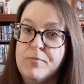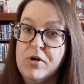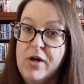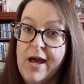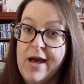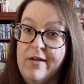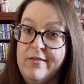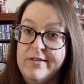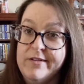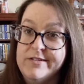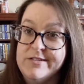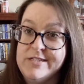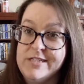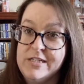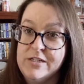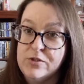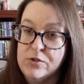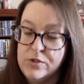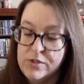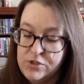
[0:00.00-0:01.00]
book outlet
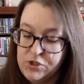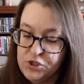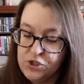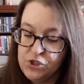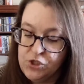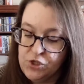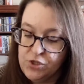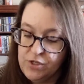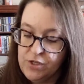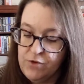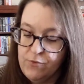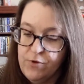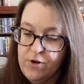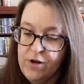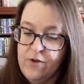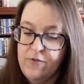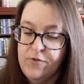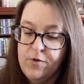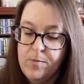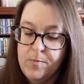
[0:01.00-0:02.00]
deal and just couldn't get rid
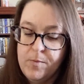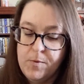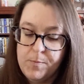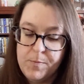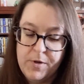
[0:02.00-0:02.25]
of them.